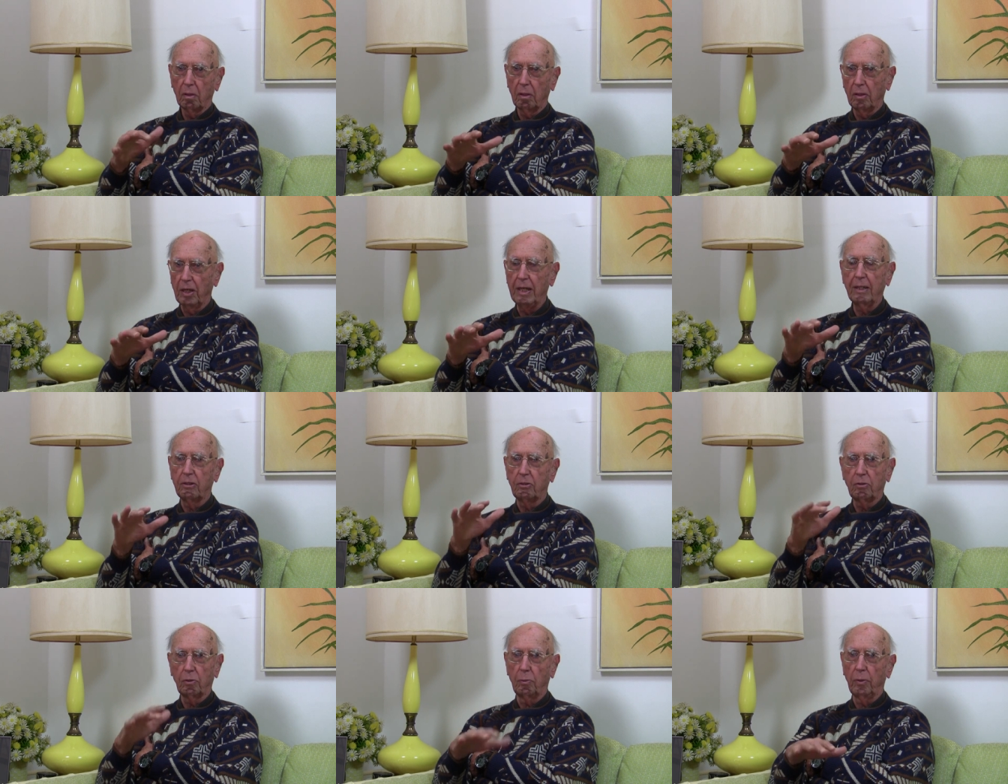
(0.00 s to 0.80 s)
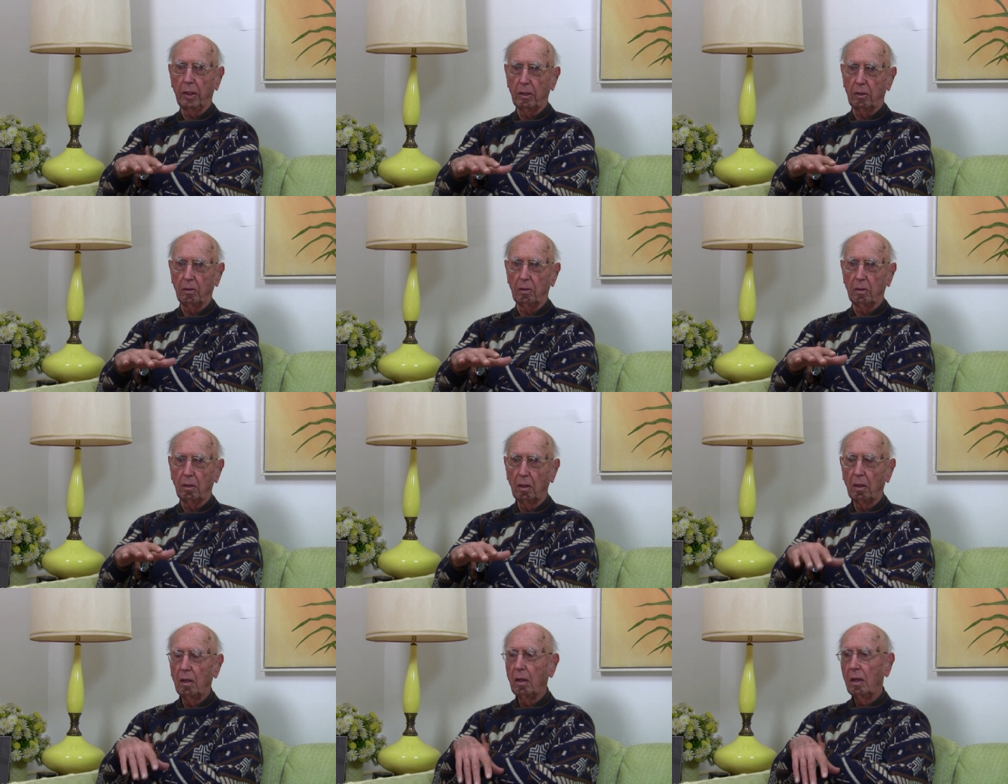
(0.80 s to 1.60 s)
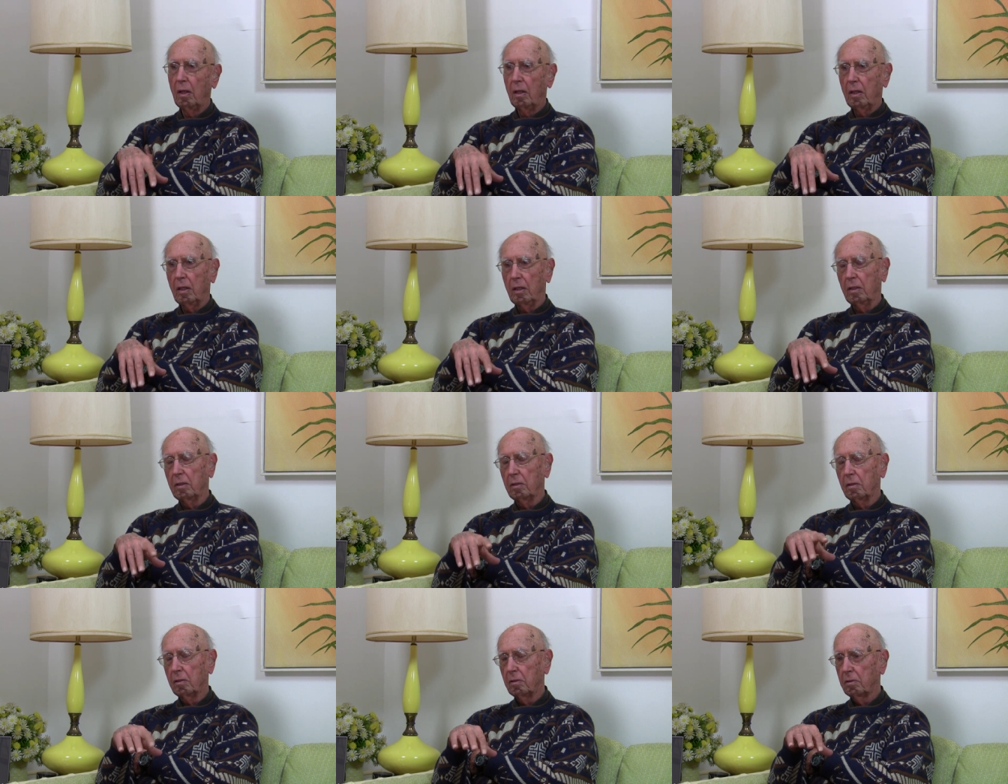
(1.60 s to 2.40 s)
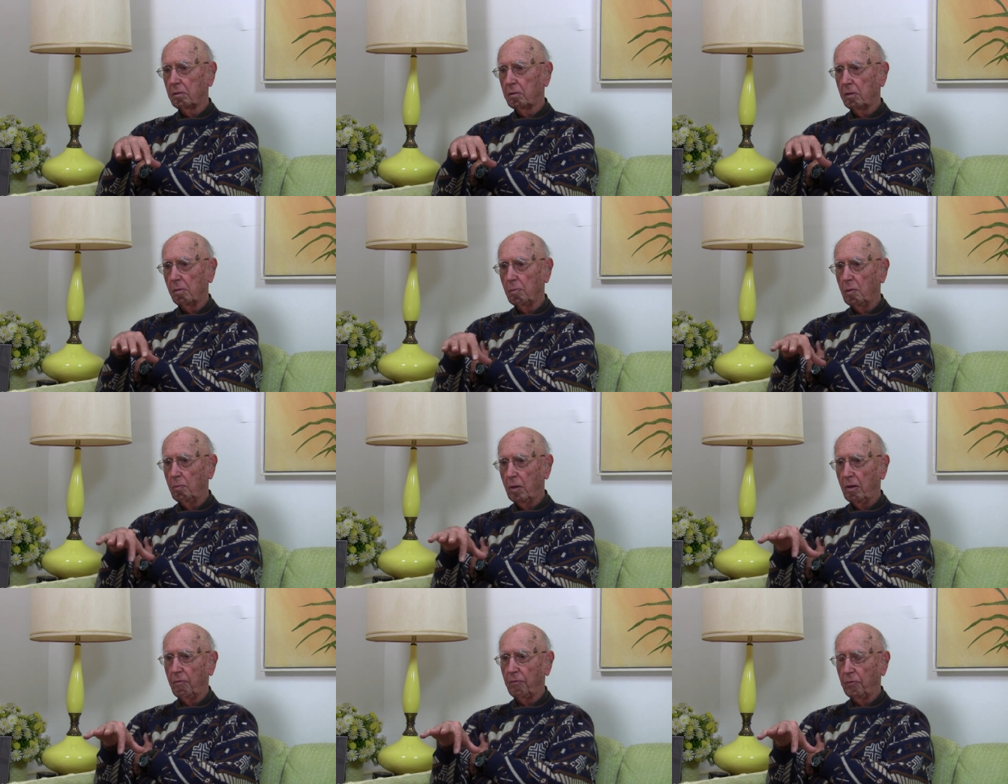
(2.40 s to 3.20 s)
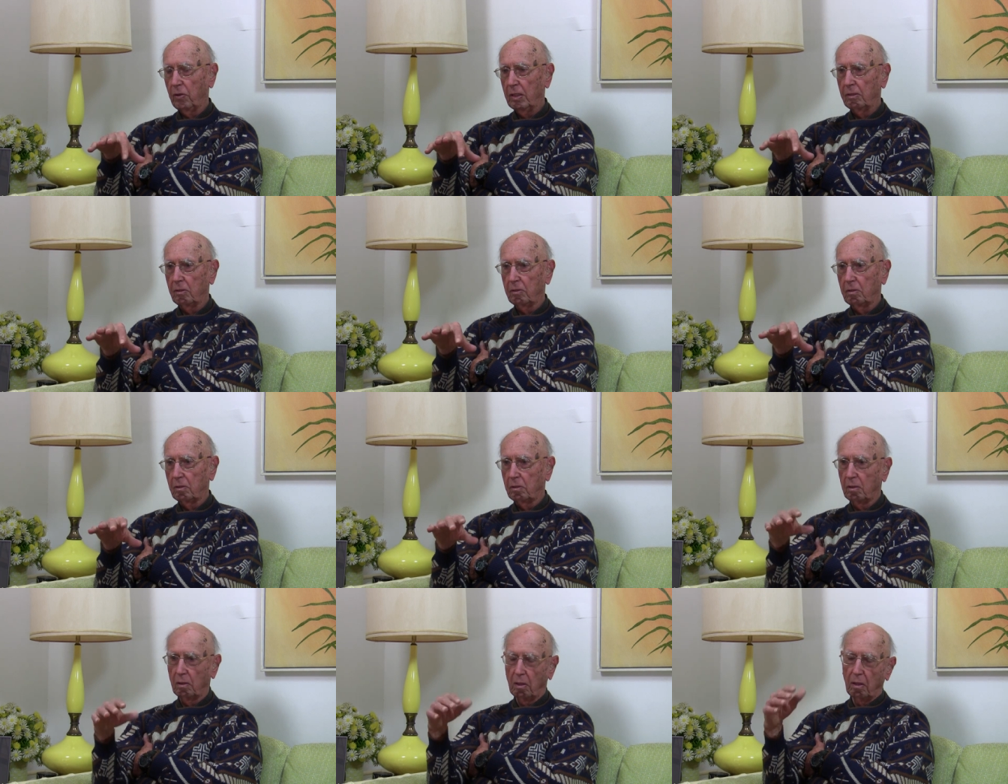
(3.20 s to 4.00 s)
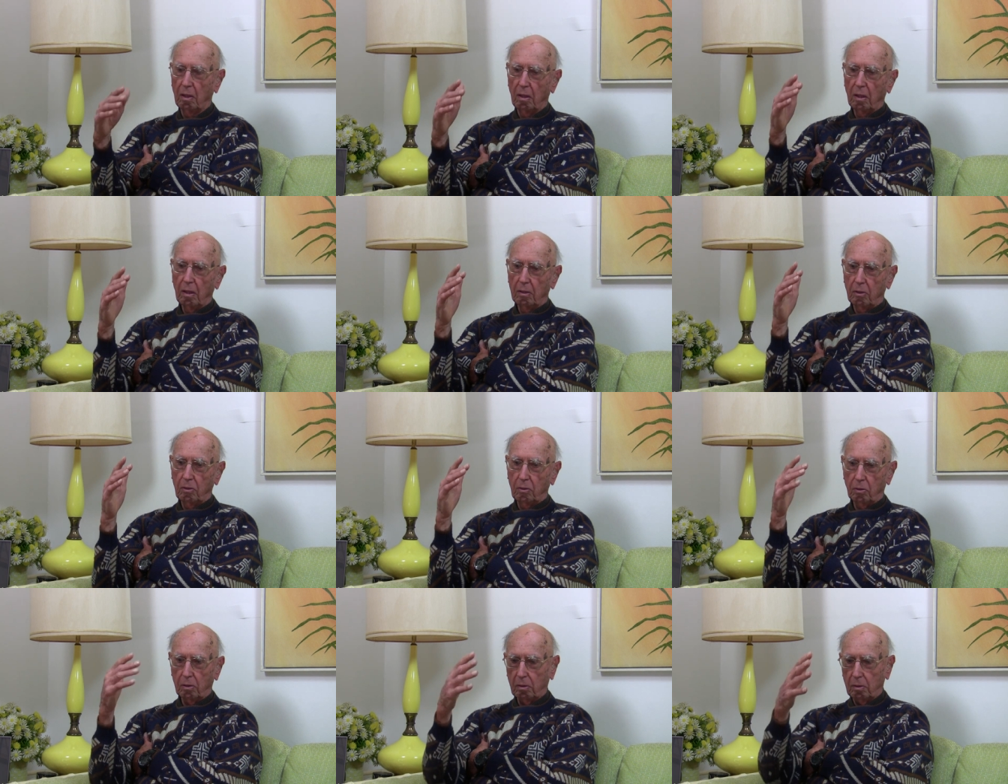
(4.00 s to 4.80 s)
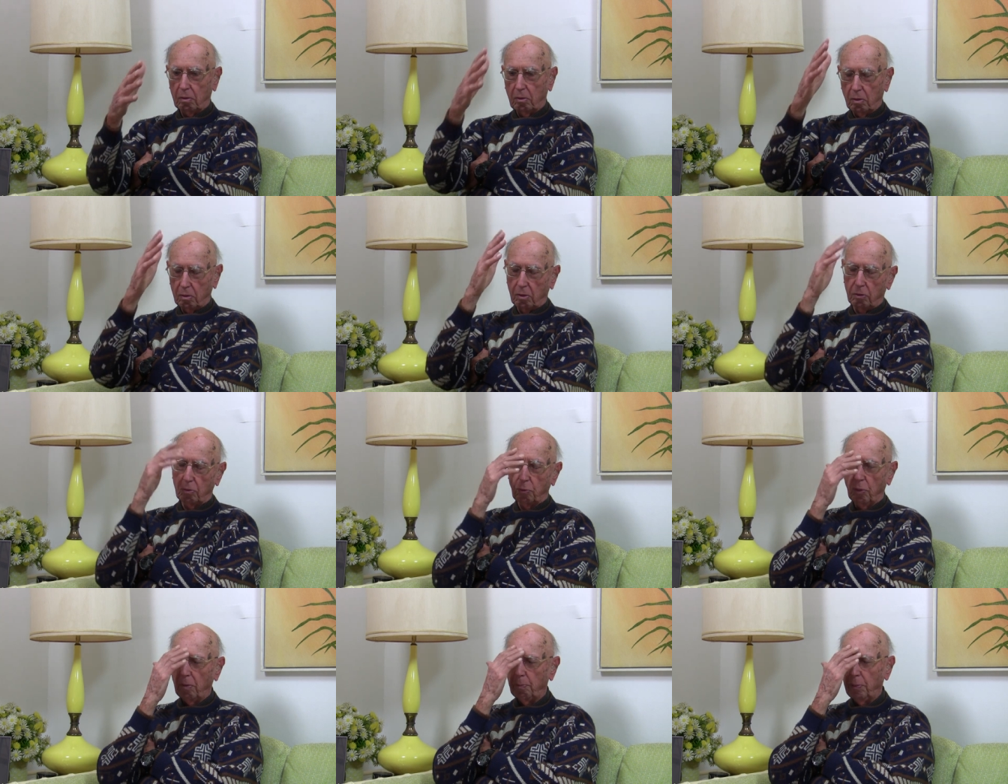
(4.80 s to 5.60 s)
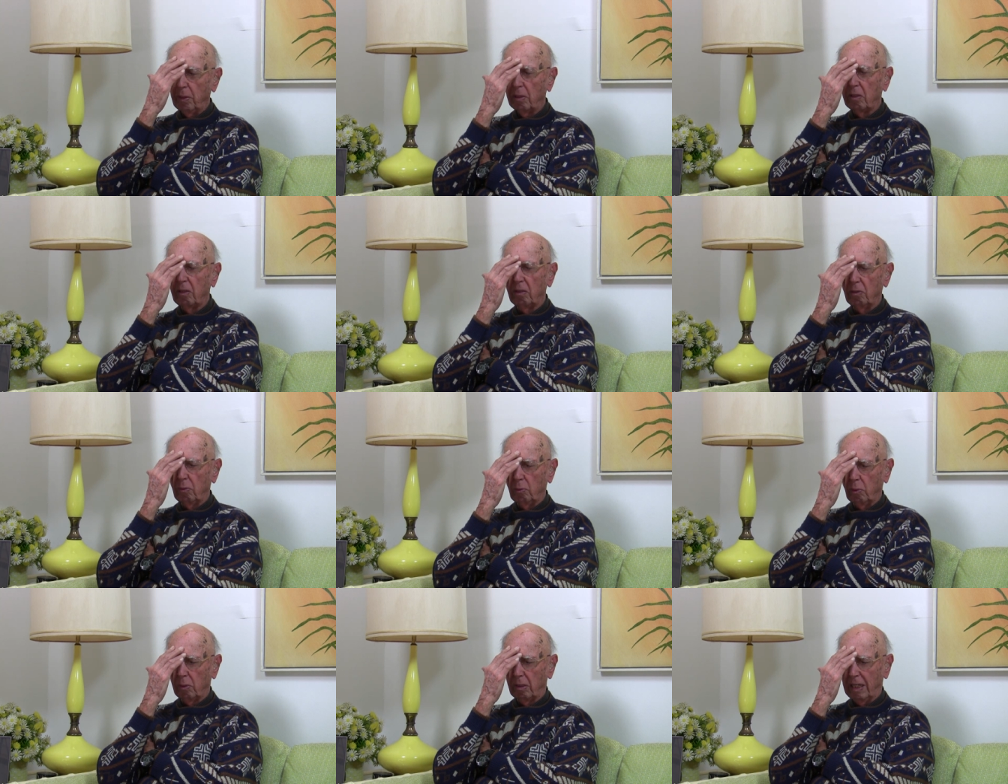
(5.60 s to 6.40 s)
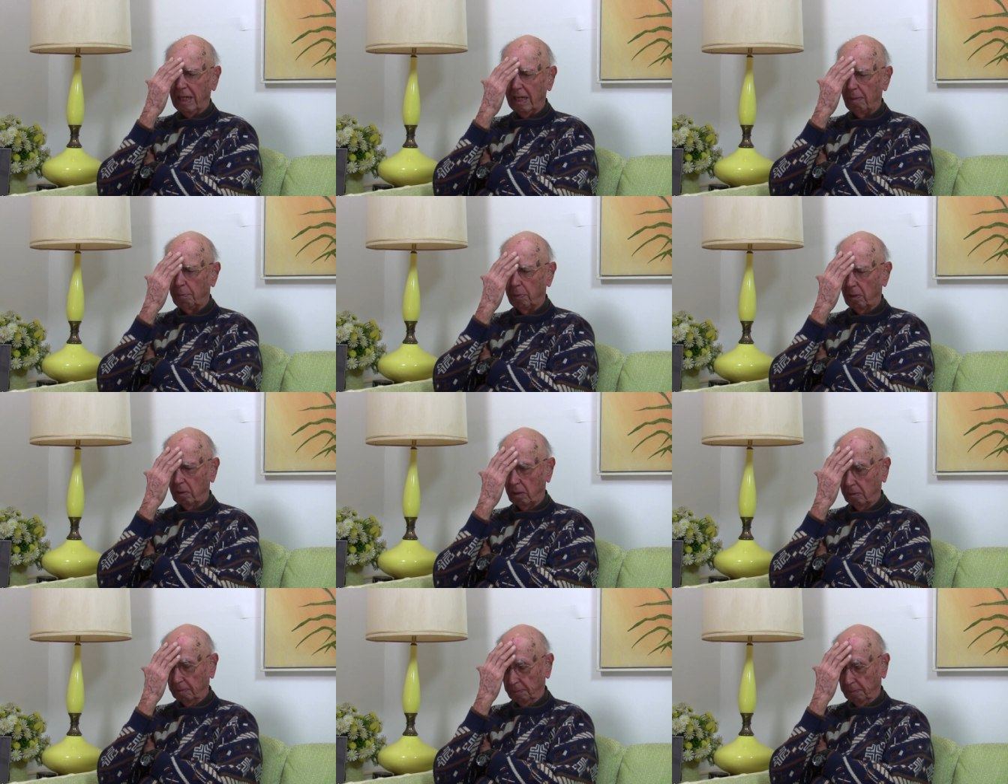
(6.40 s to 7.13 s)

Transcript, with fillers: They had surrendered, and some of my friends took took a trip into Tunis,